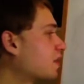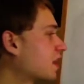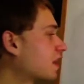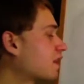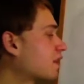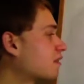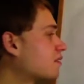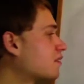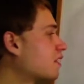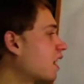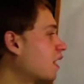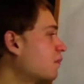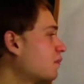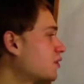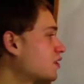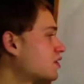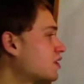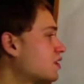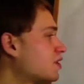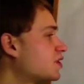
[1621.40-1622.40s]
the
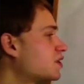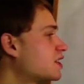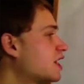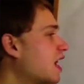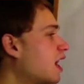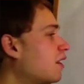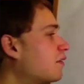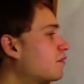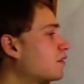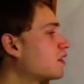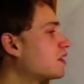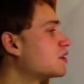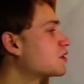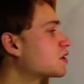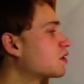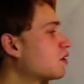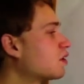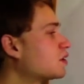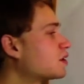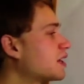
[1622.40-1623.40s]
compass itself is
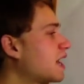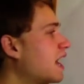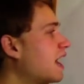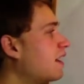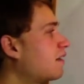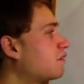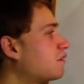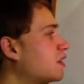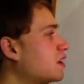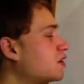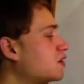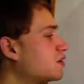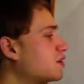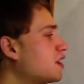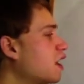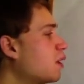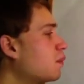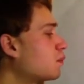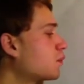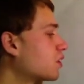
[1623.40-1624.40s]
going to have these
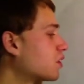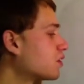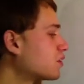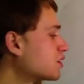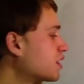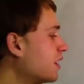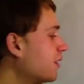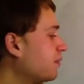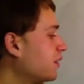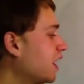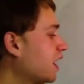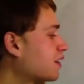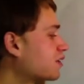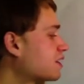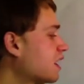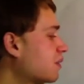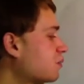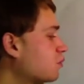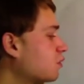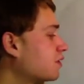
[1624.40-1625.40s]
numbers,
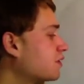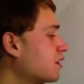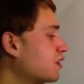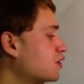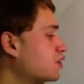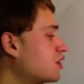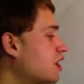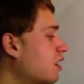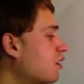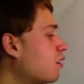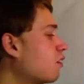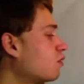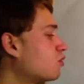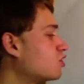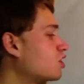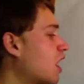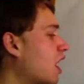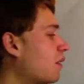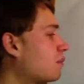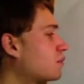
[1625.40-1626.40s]
except with the 0
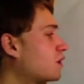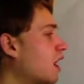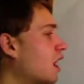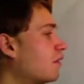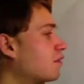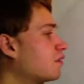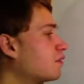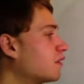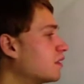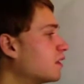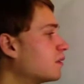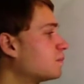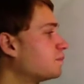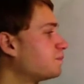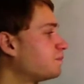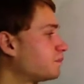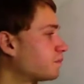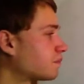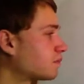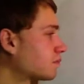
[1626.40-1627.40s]
chopped off of it.
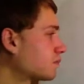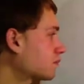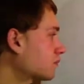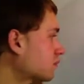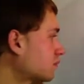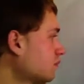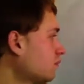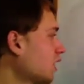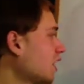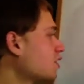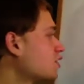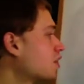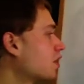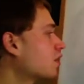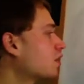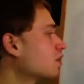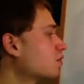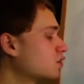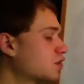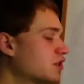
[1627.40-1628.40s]
So
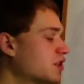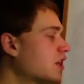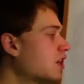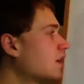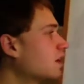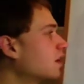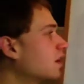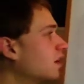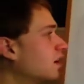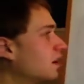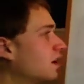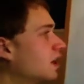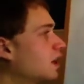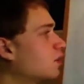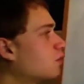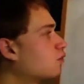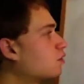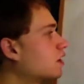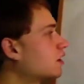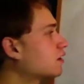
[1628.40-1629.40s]
you'll see
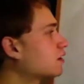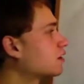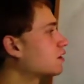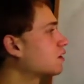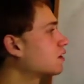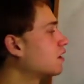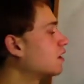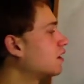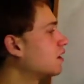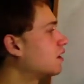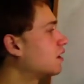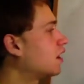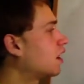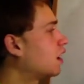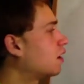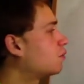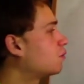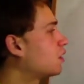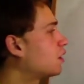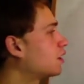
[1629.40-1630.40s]
it written,
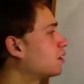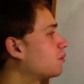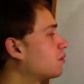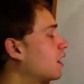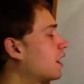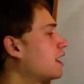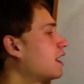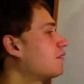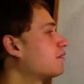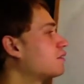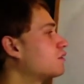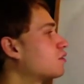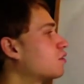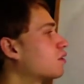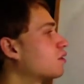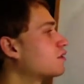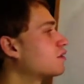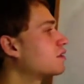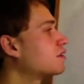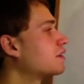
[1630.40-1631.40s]
you'll probably have a
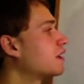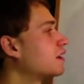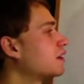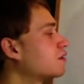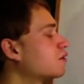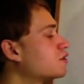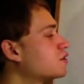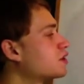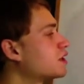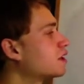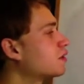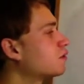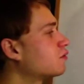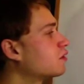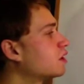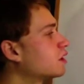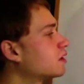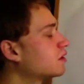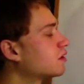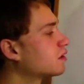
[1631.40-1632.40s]
north, and then you'll see it
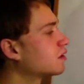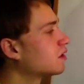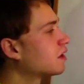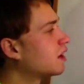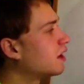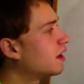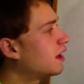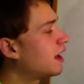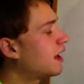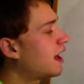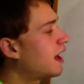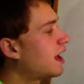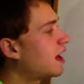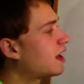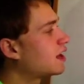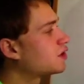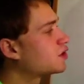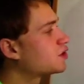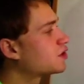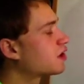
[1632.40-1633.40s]
written
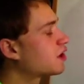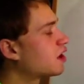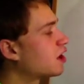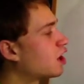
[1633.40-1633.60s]
as